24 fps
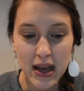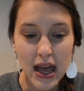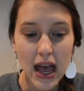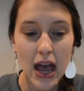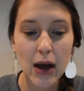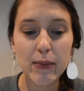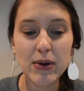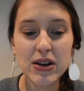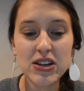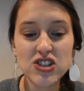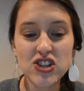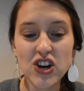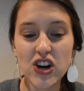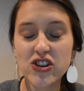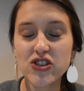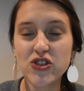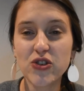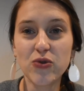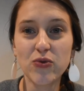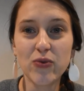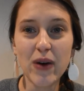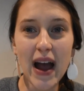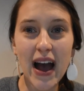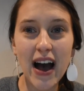and we start
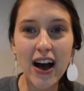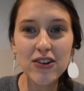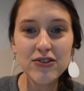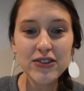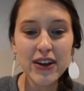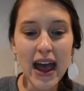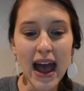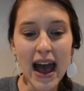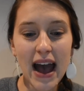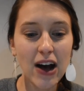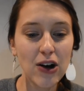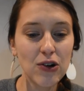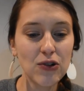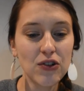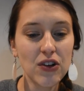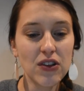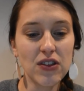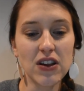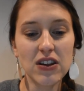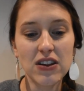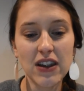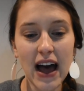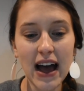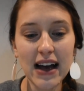to round out
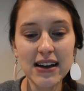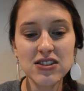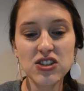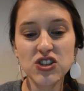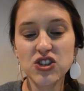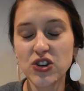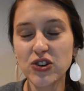the last